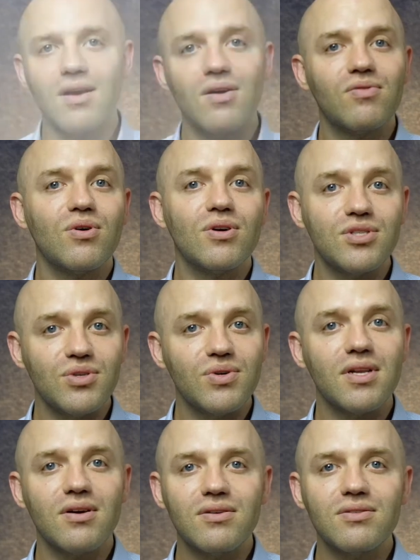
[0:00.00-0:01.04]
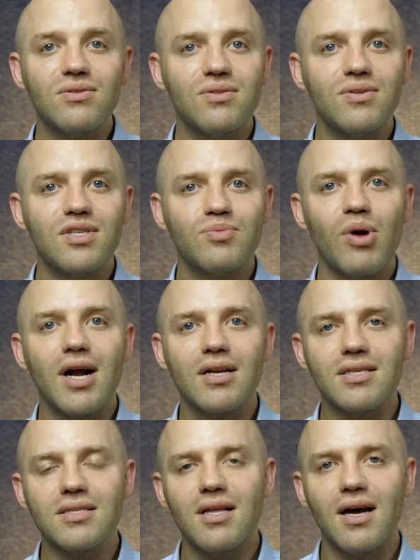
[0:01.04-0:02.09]
Of course, you can also do this
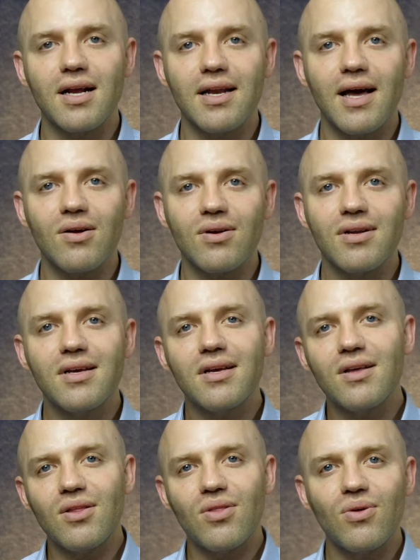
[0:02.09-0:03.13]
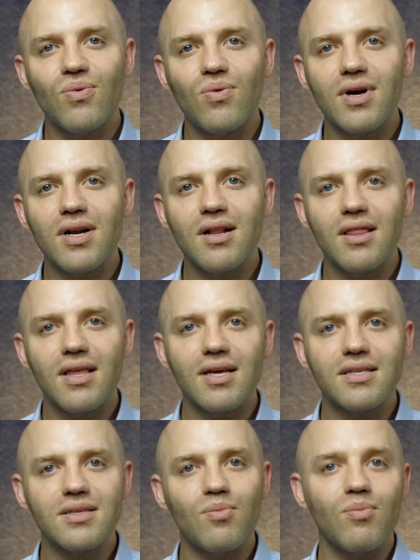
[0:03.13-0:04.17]
practice lying down. The one
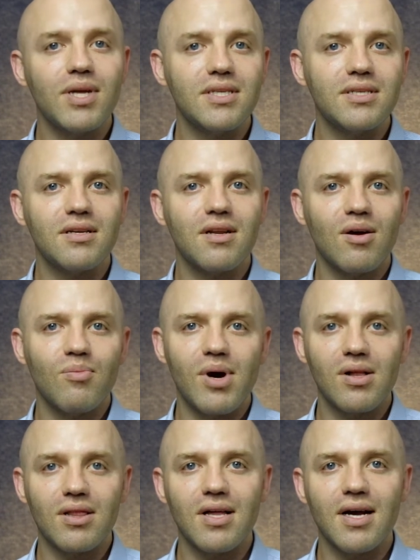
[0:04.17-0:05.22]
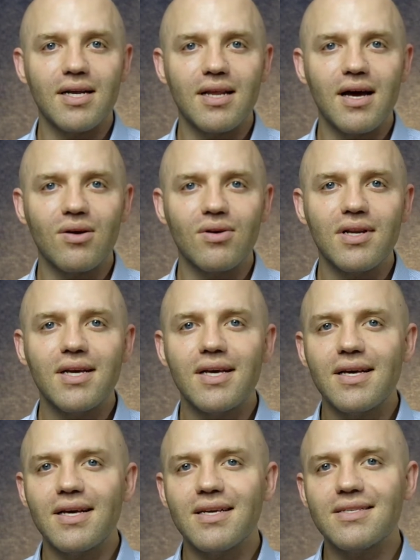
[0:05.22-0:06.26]
thing to mention about lying down
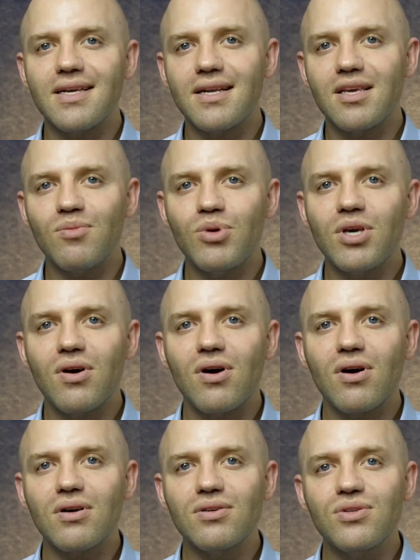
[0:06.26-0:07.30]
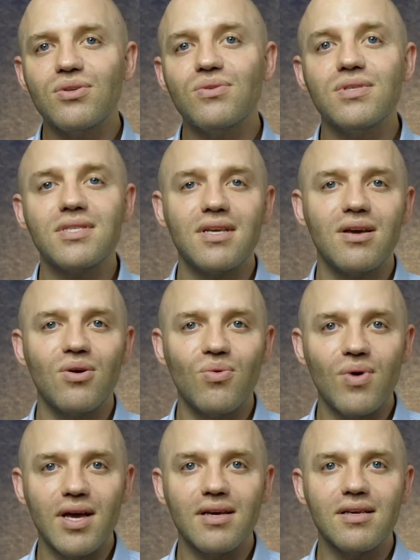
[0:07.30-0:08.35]
is that it can be hard to stay
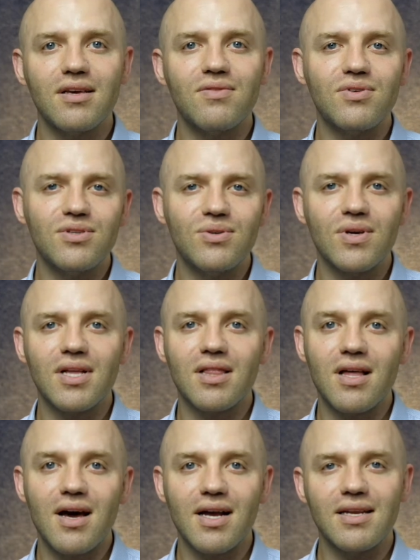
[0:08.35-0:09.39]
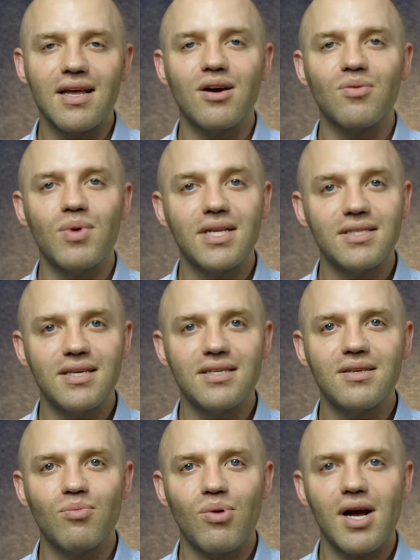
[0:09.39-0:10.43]
awake if you're doing a lying down
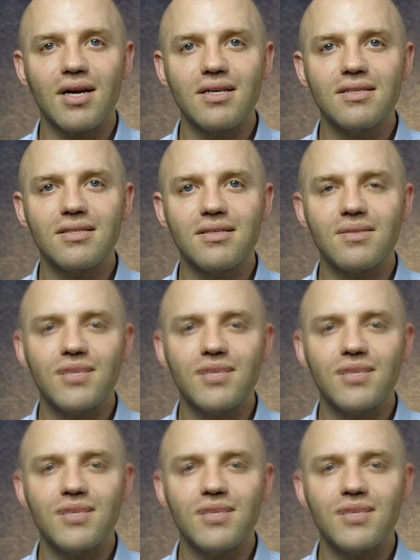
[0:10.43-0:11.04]
meditation practice.